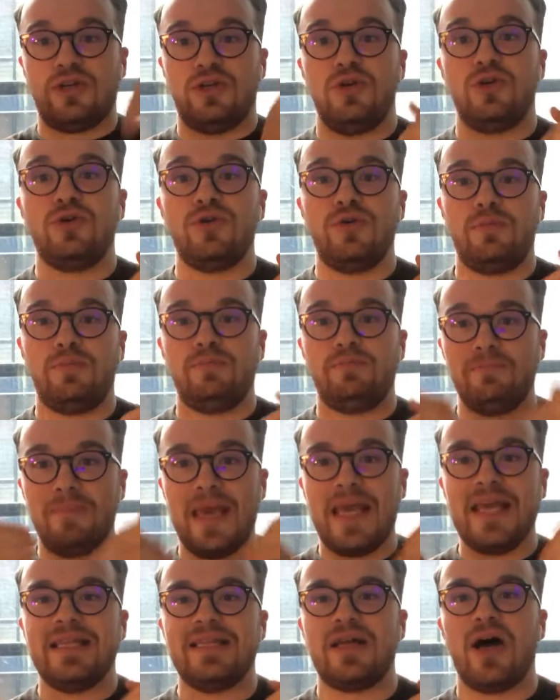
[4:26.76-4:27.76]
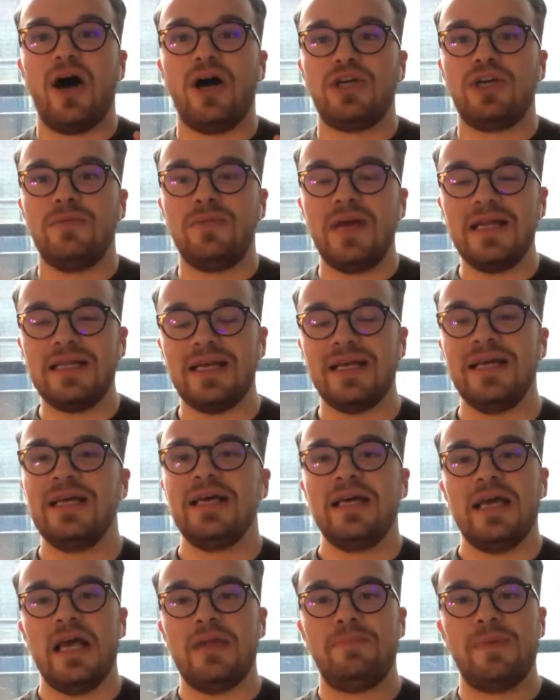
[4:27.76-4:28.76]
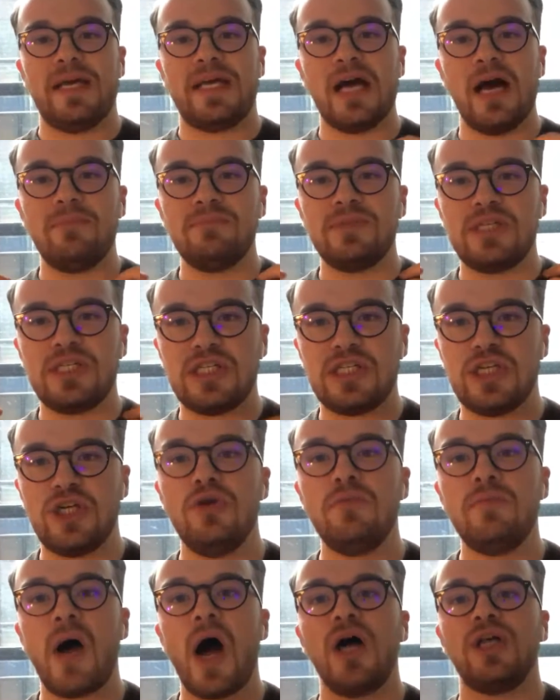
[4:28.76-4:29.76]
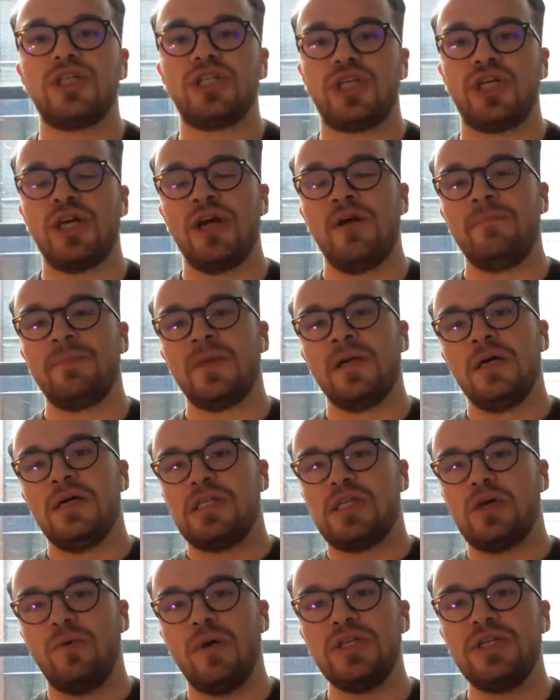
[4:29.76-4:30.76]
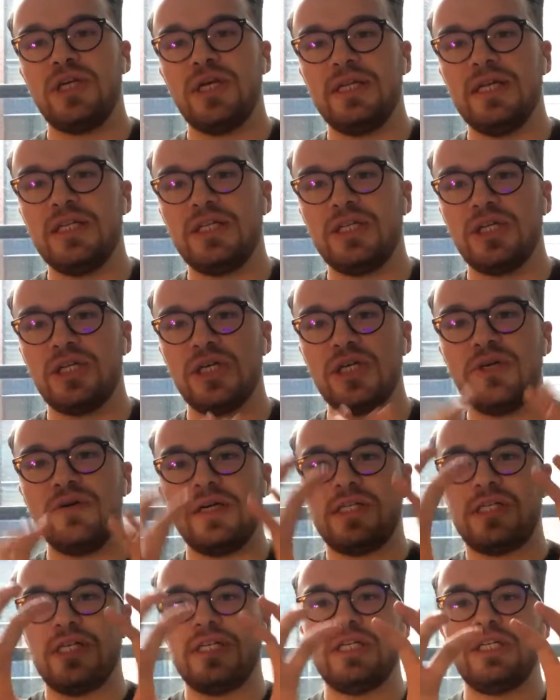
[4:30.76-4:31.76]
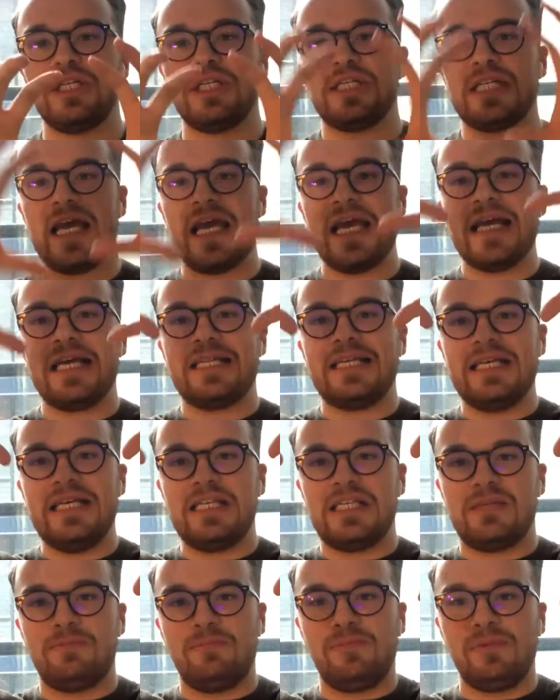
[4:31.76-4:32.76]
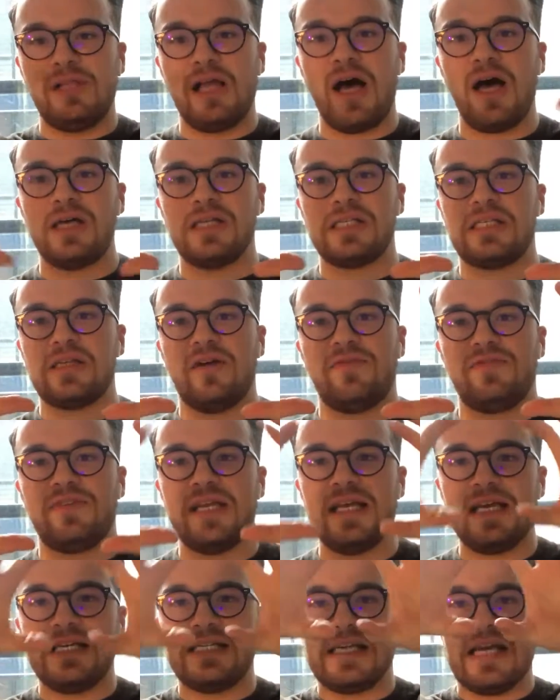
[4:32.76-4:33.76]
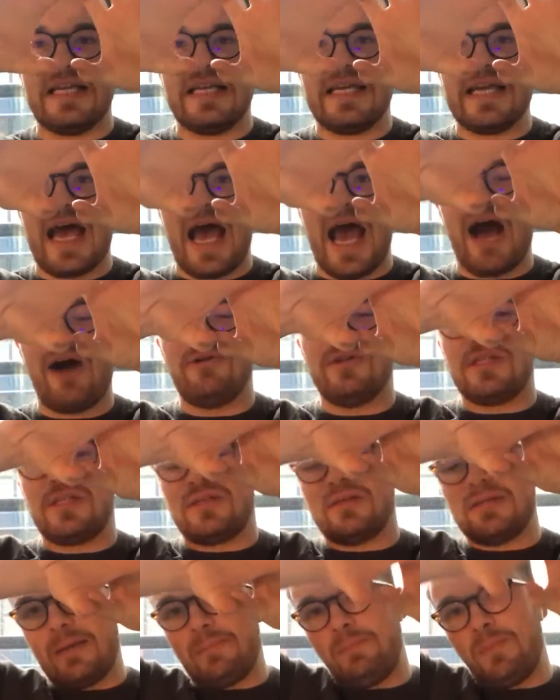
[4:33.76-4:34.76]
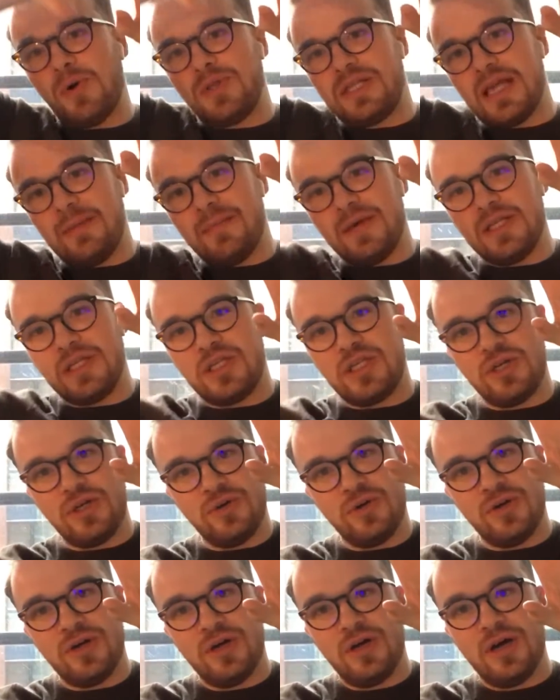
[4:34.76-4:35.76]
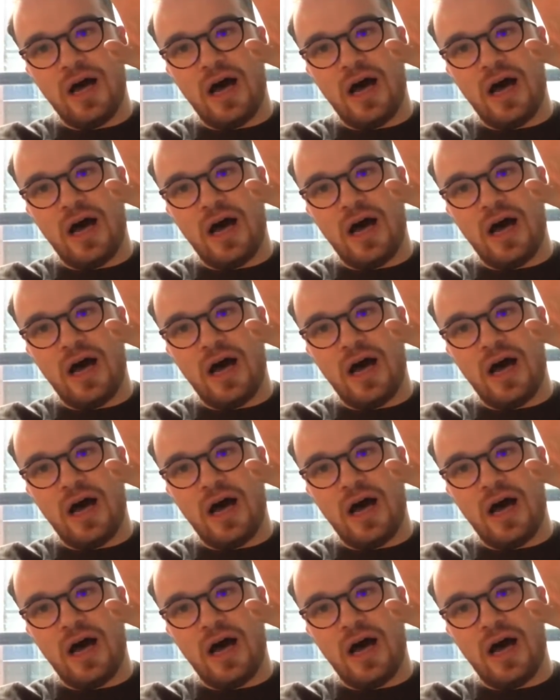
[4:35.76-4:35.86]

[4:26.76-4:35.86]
your main document, it becomes too much. So what you need to do is you need to take these blocks of things and then put them into